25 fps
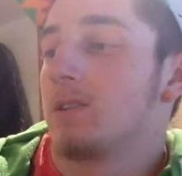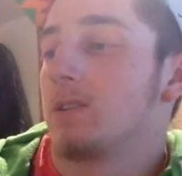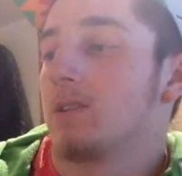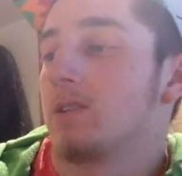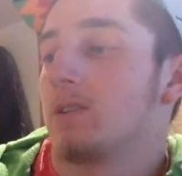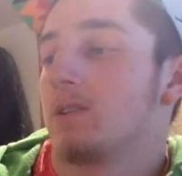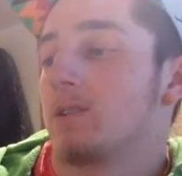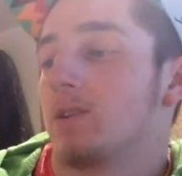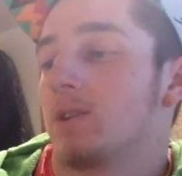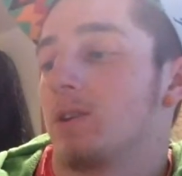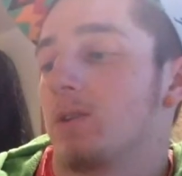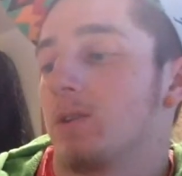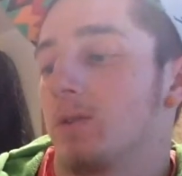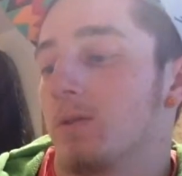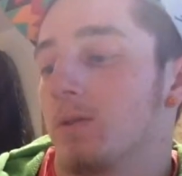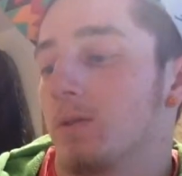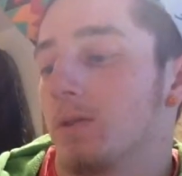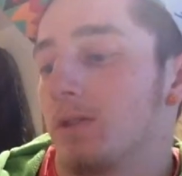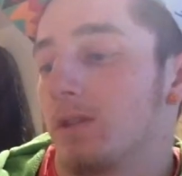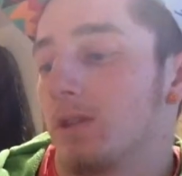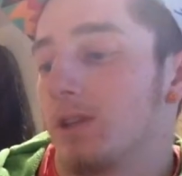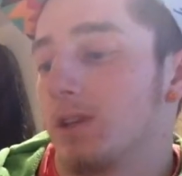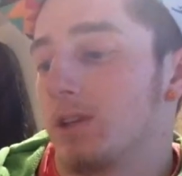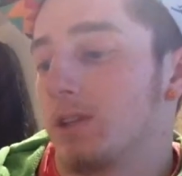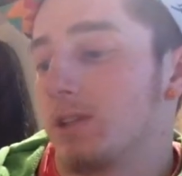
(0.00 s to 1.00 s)
So
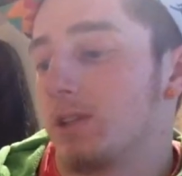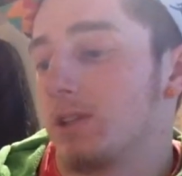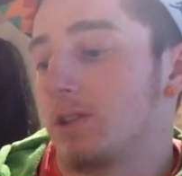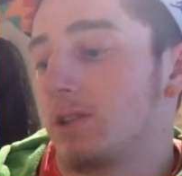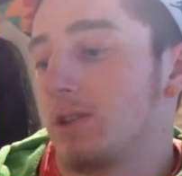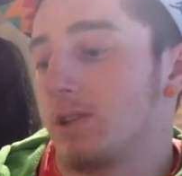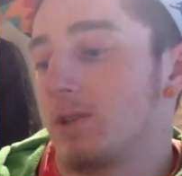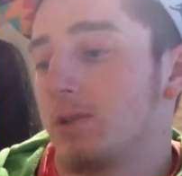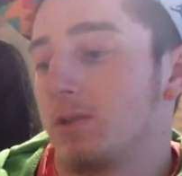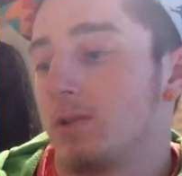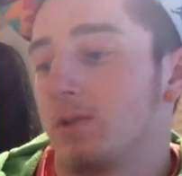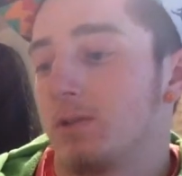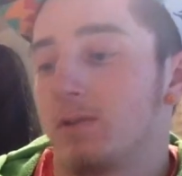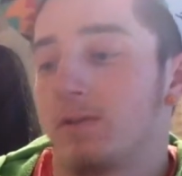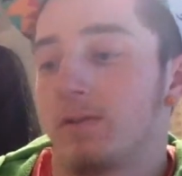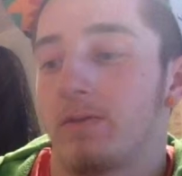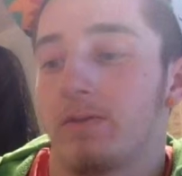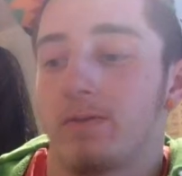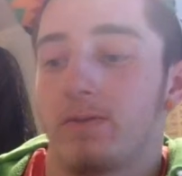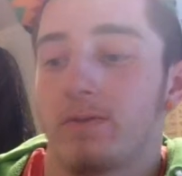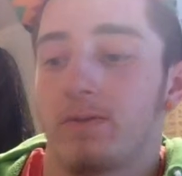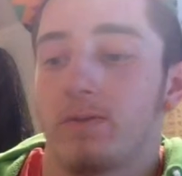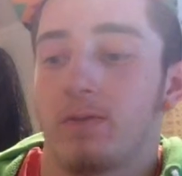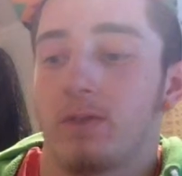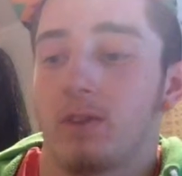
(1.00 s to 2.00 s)
these two,
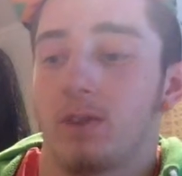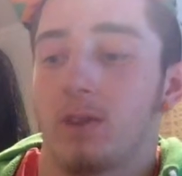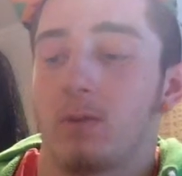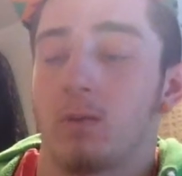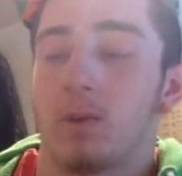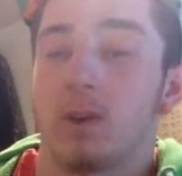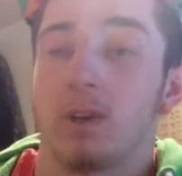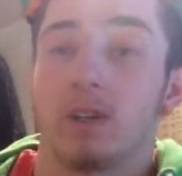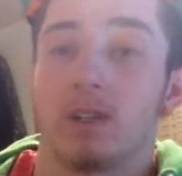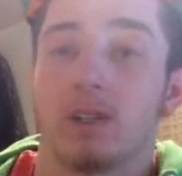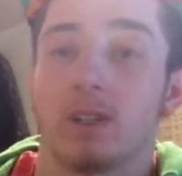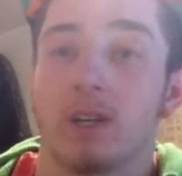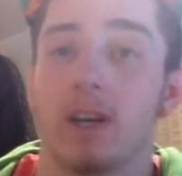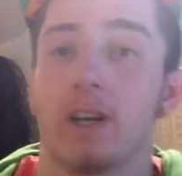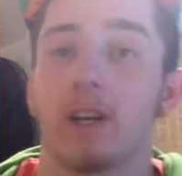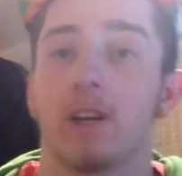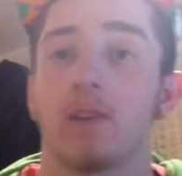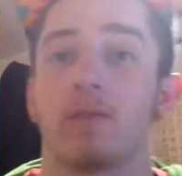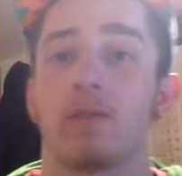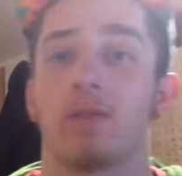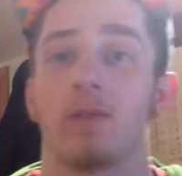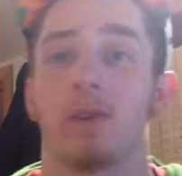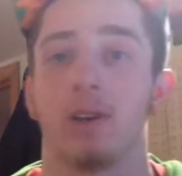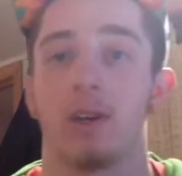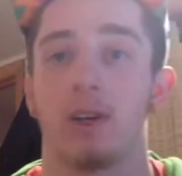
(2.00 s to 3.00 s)
when you're standing
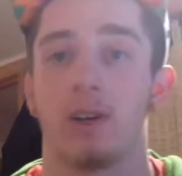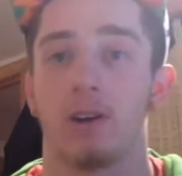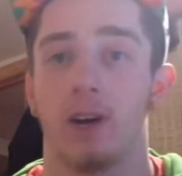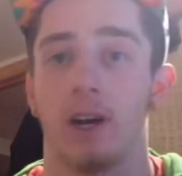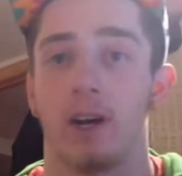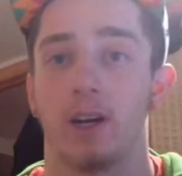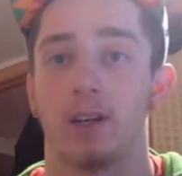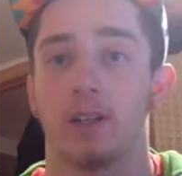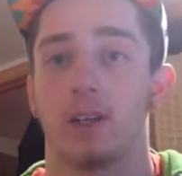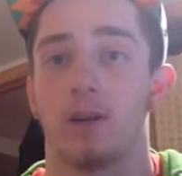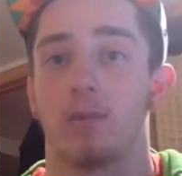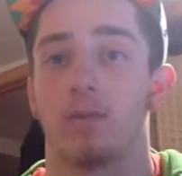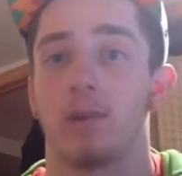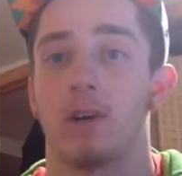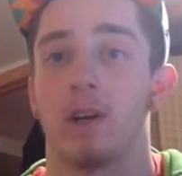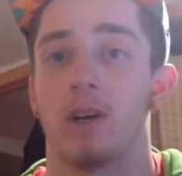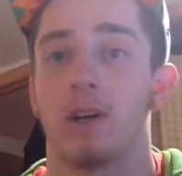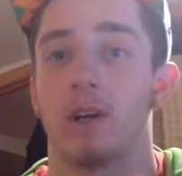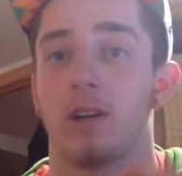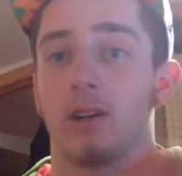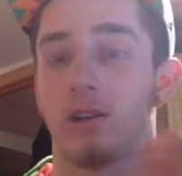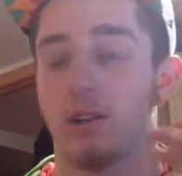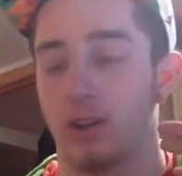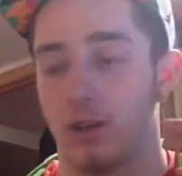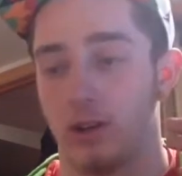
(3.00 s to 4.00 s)
fully erect
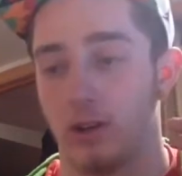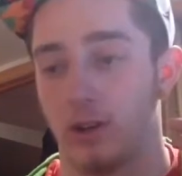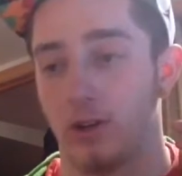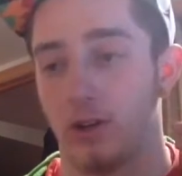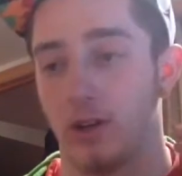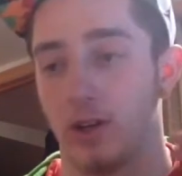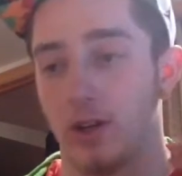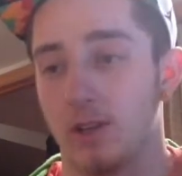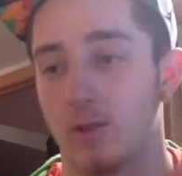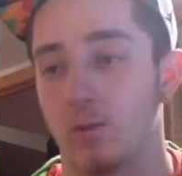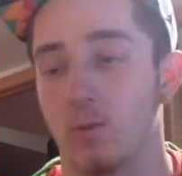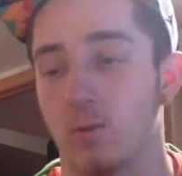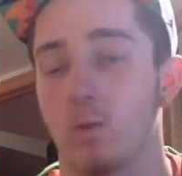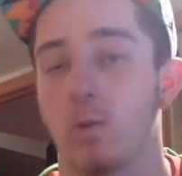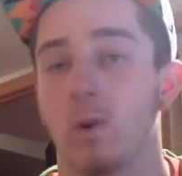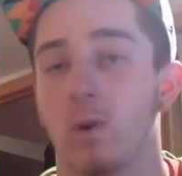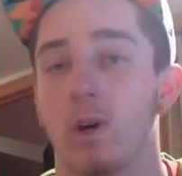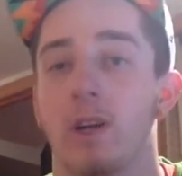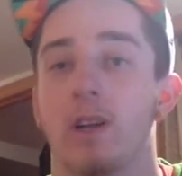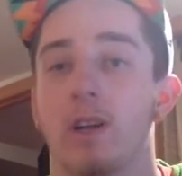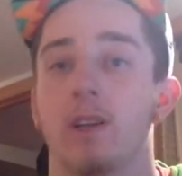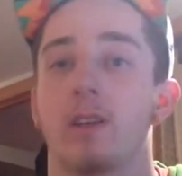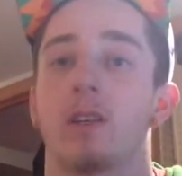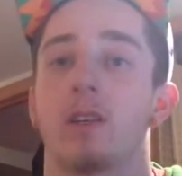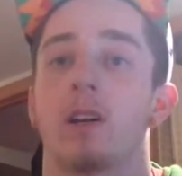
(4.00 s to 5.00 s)
upright, it creates
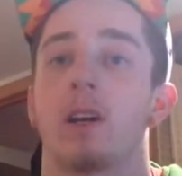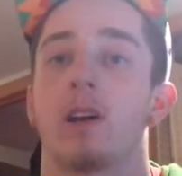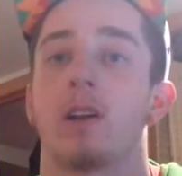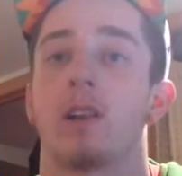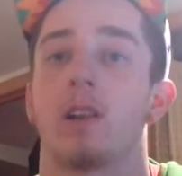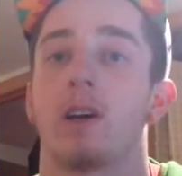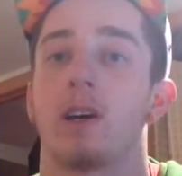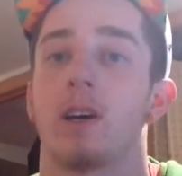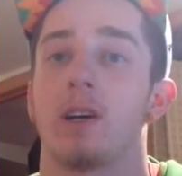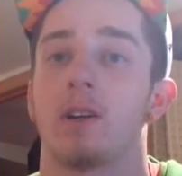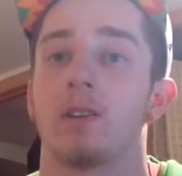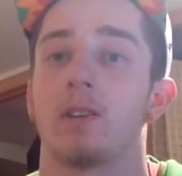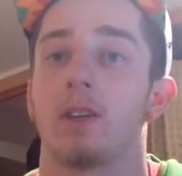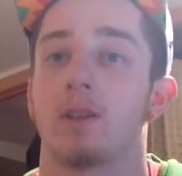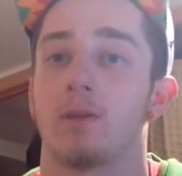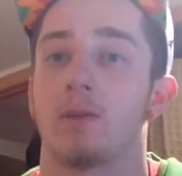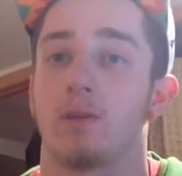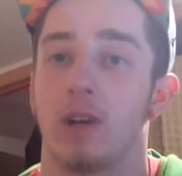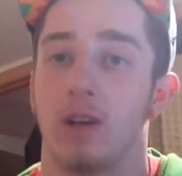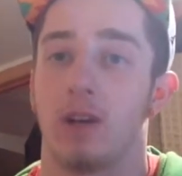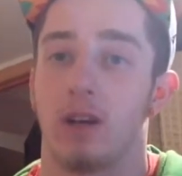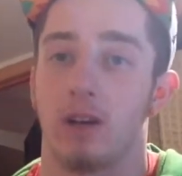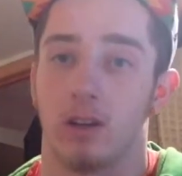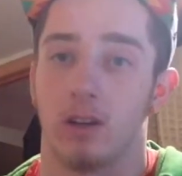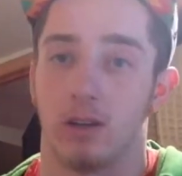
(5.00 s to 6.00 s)
one entire line, so that's
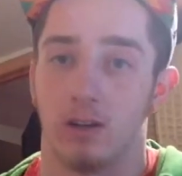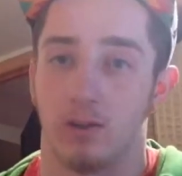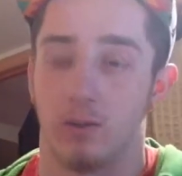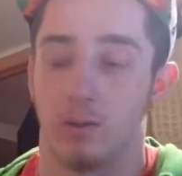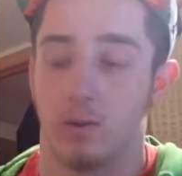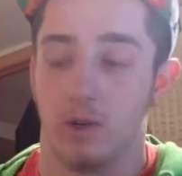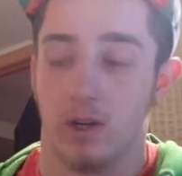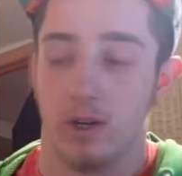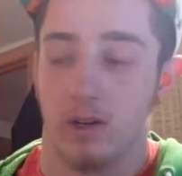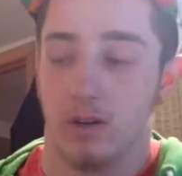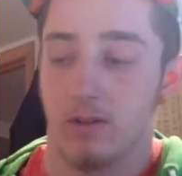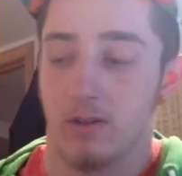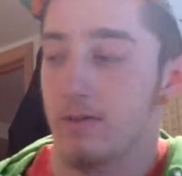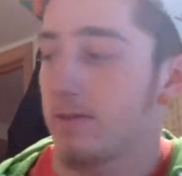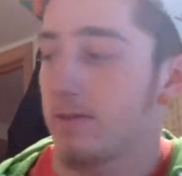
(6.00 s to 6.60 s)
counted as one.